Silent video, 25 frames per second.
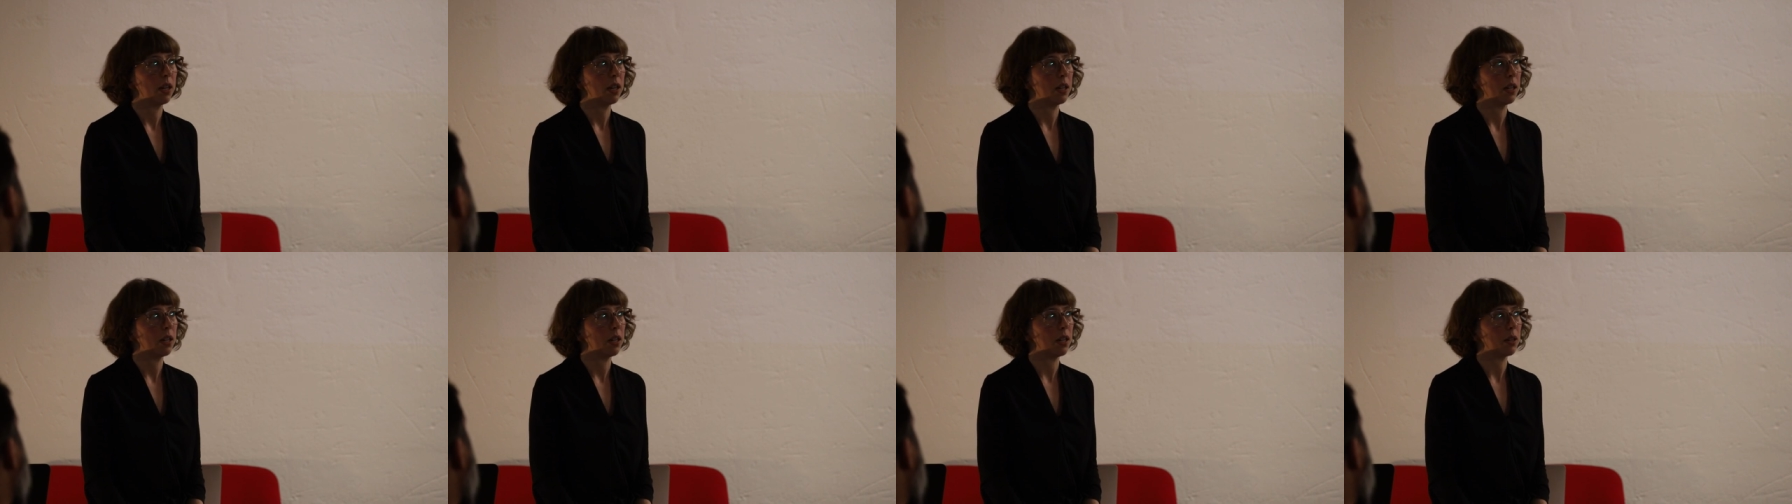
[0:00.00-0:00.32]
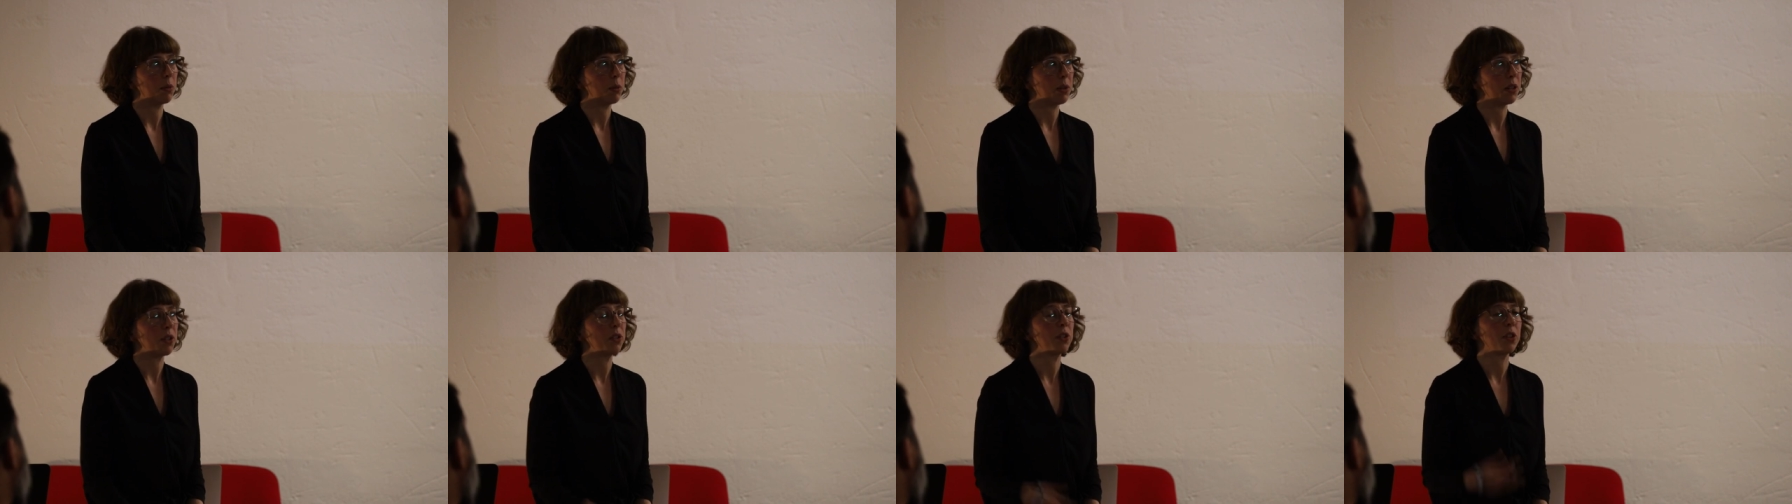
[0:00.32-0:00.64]

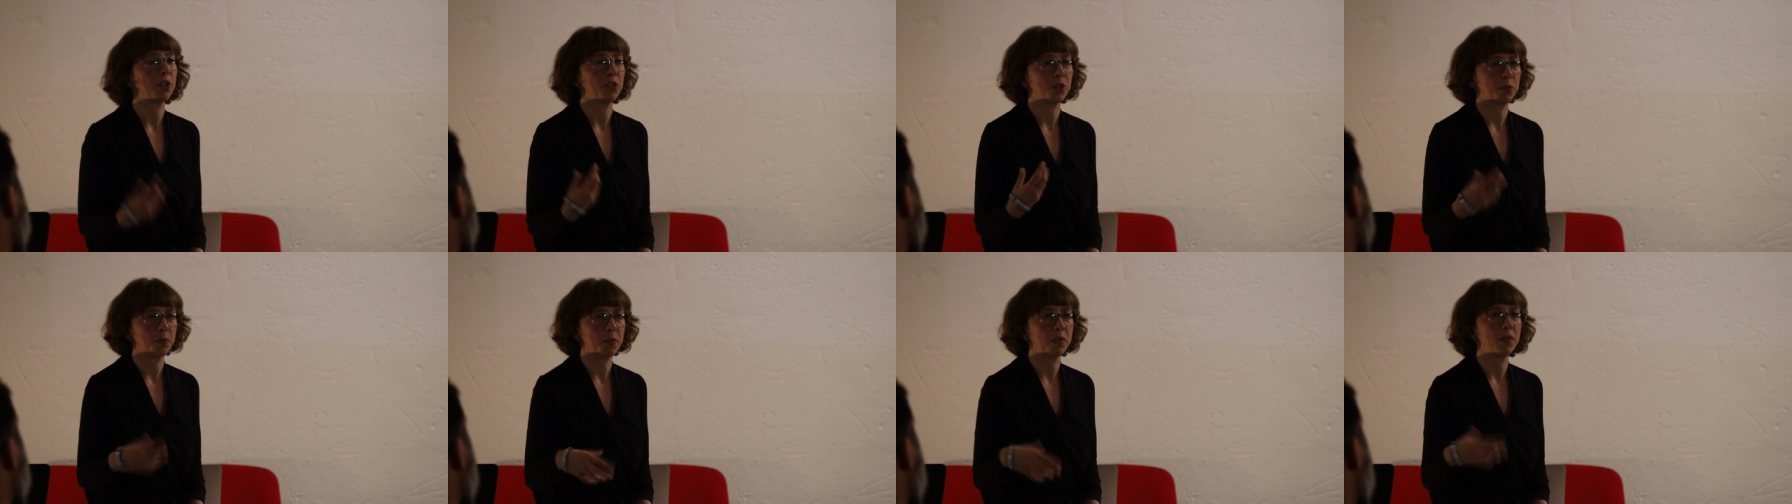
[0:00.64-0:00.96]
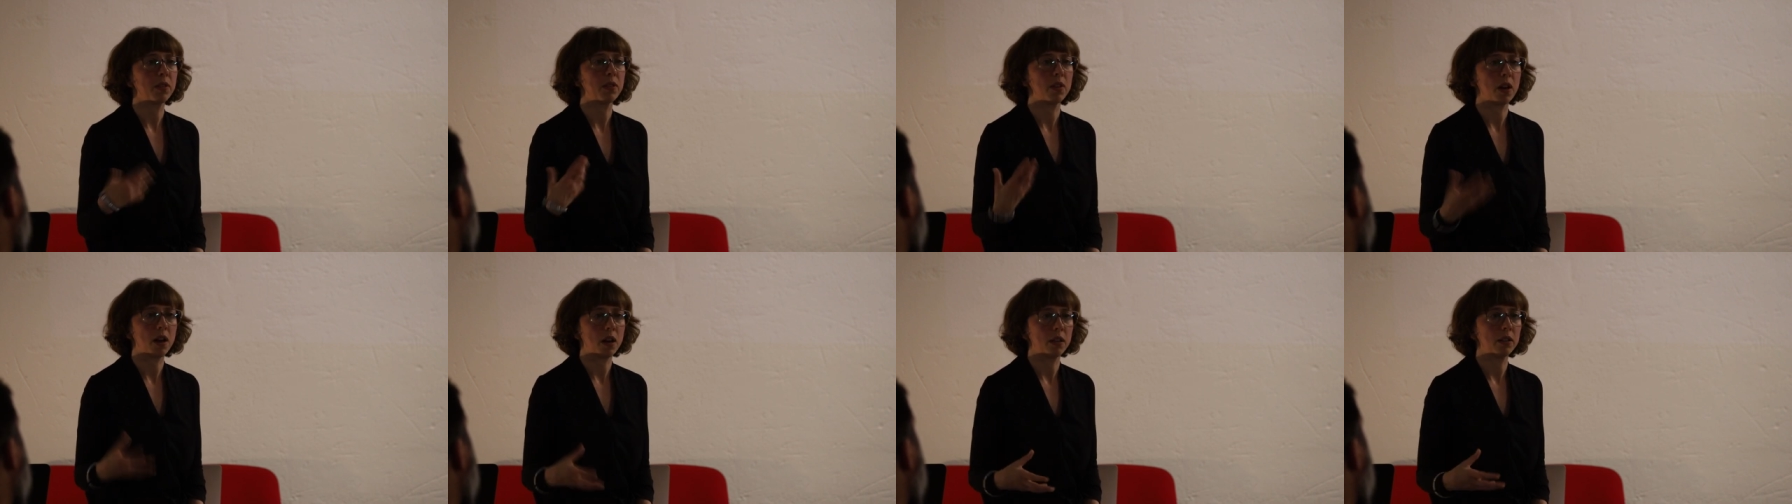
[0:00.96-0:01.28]
a, a research
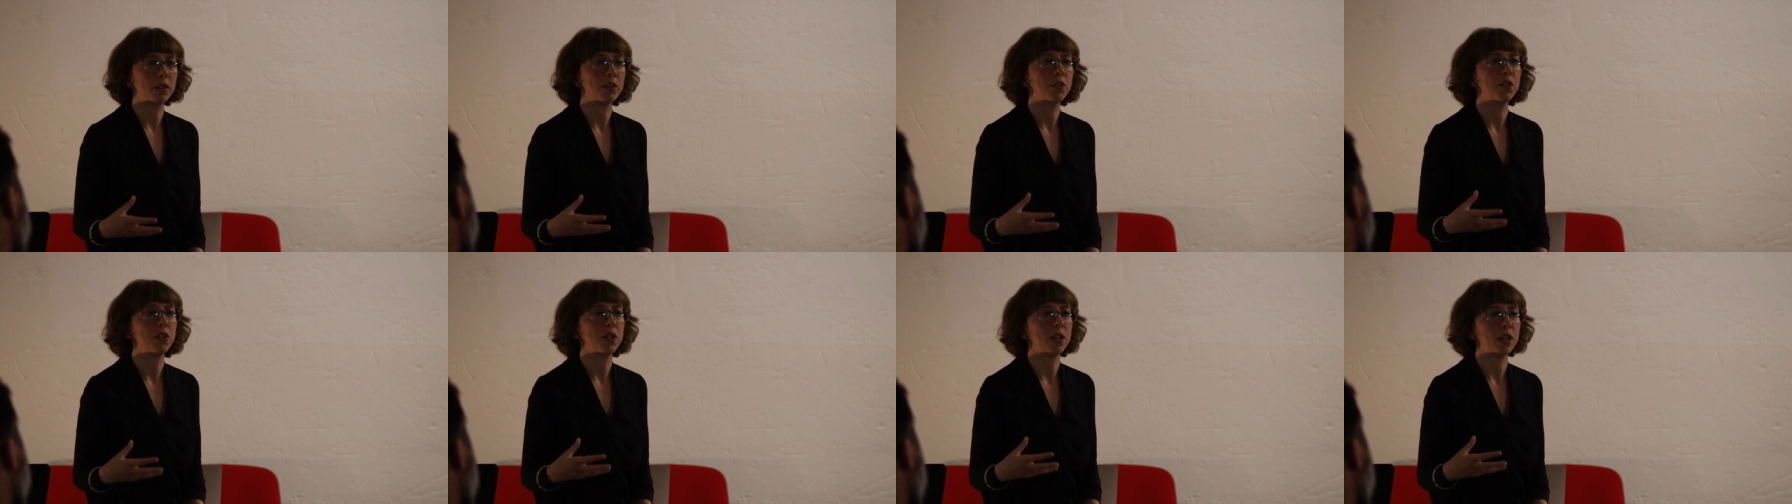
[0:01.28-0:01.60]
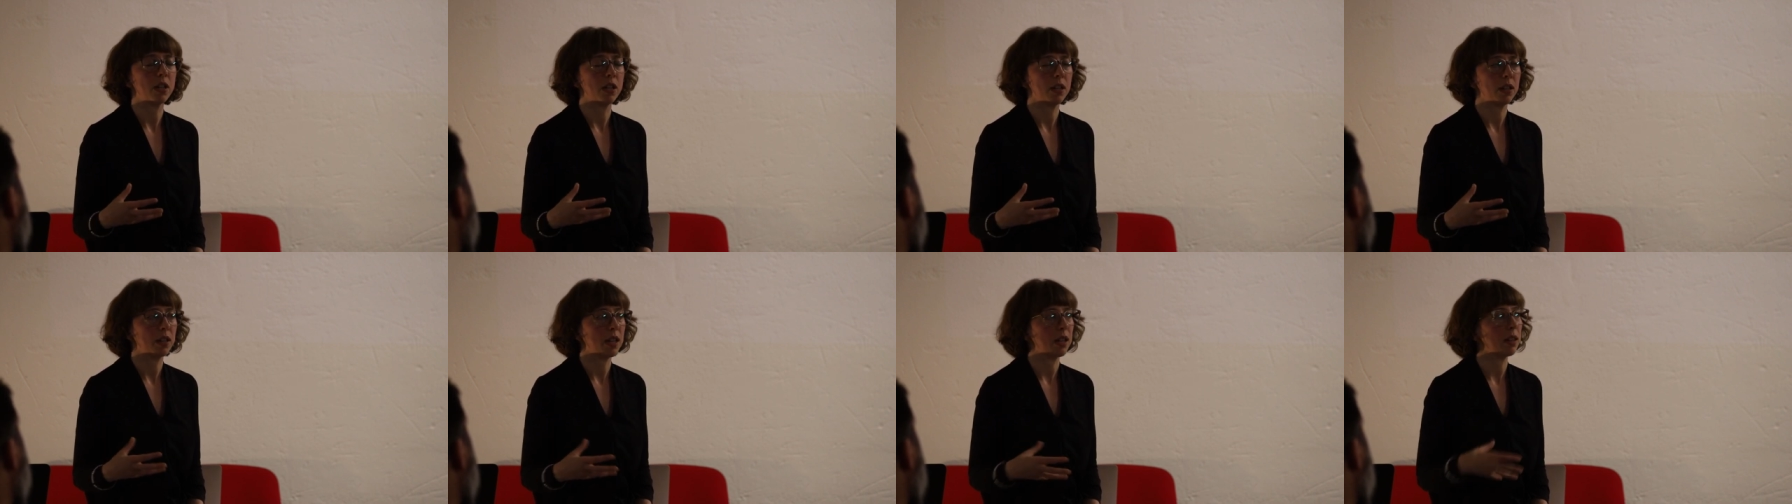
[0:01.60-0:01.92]

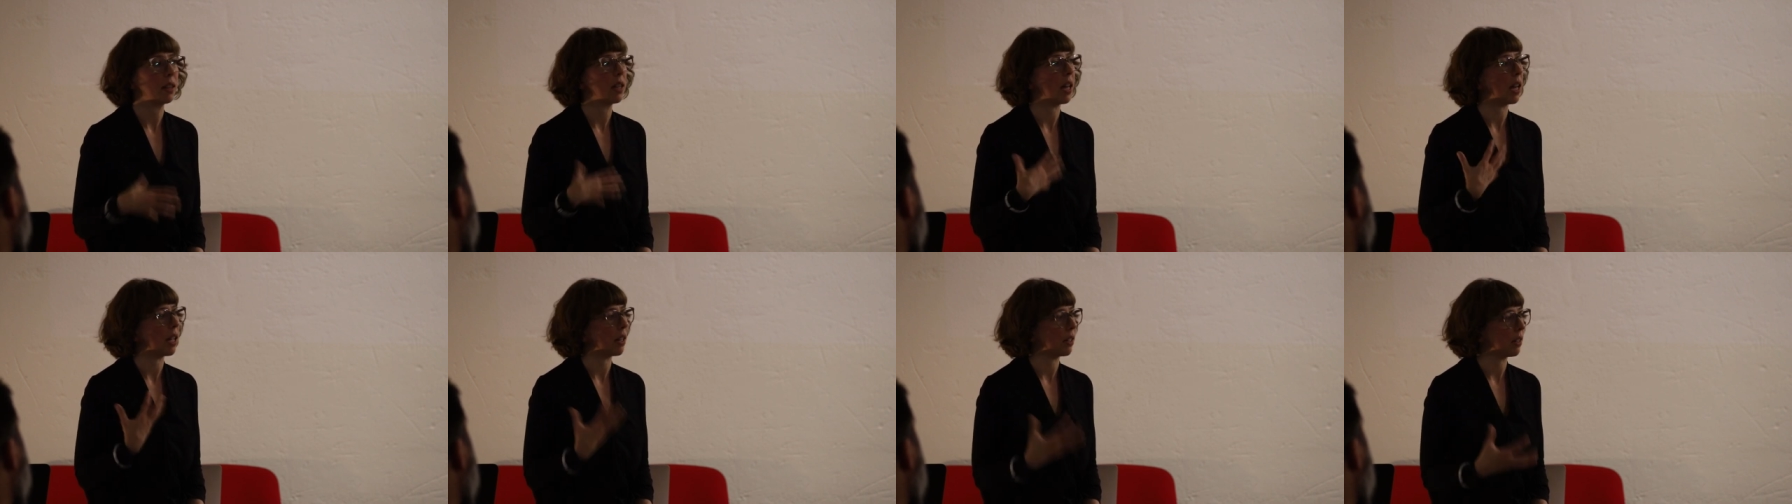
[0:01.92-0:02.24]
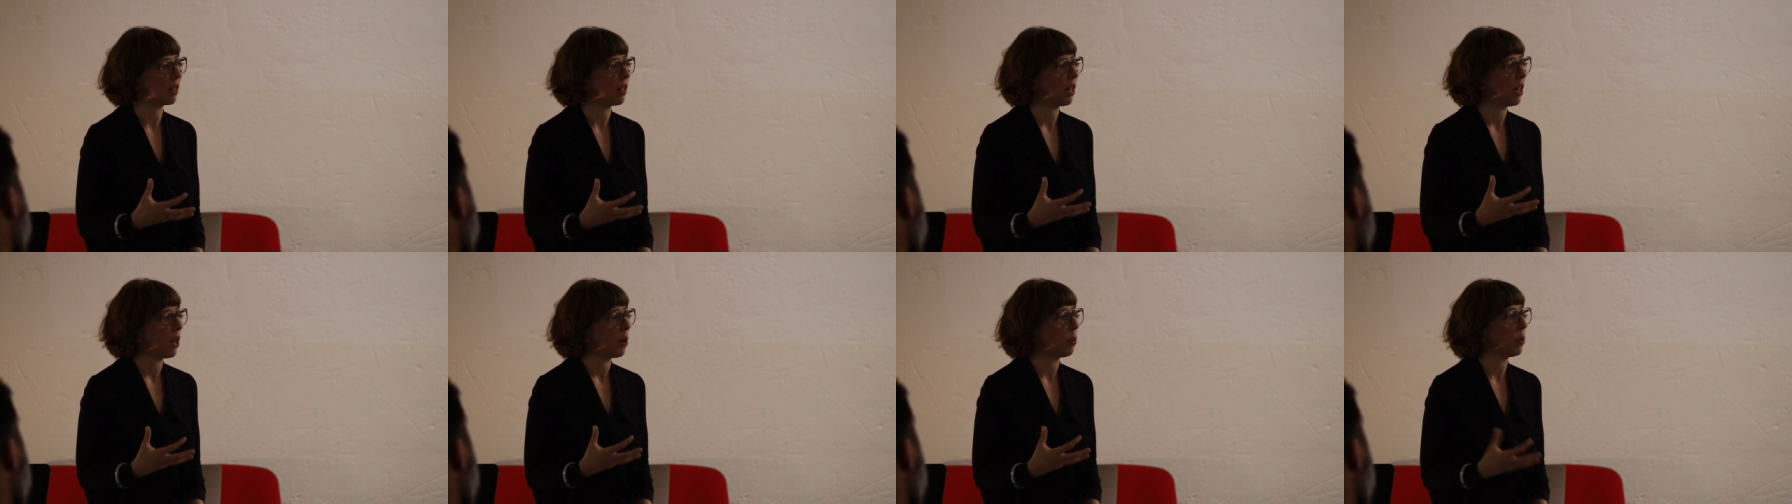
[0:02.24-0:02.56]
methodology that
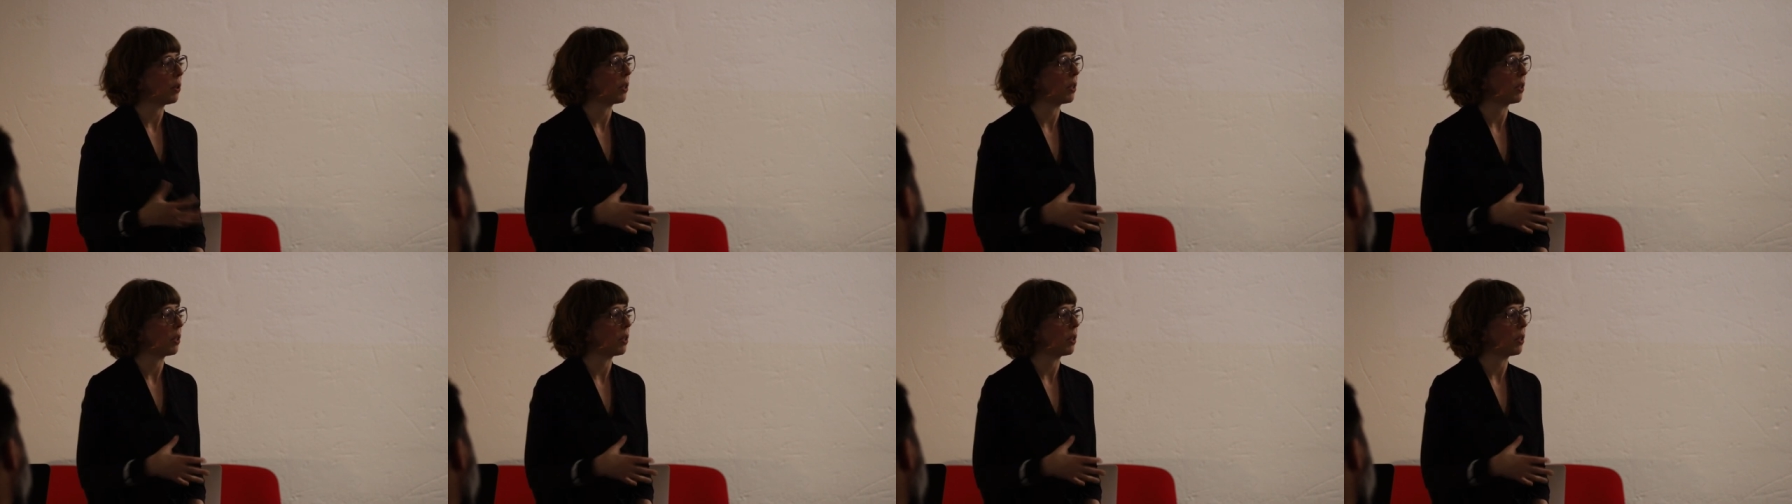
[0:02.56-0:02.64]
then